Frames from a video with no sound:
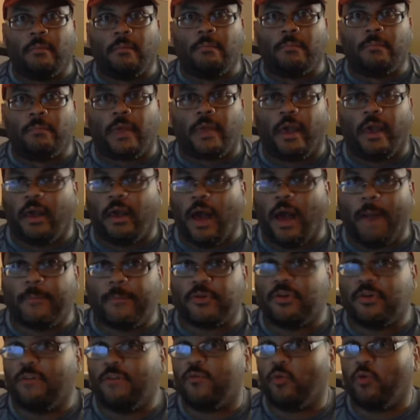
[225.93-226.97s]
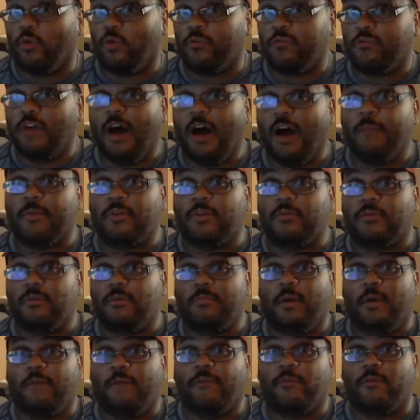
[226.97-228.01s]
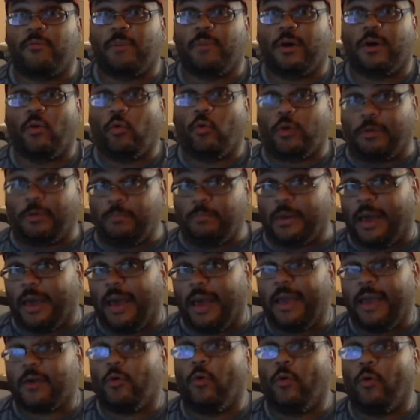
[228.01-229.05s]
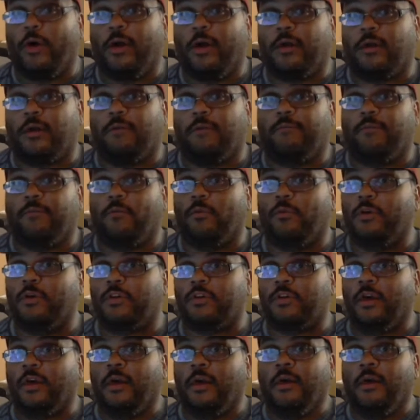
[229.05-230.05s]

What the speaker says: Okay, opposite of Jordan Thomas. Didn't matter if it was Makai Quick, if it was,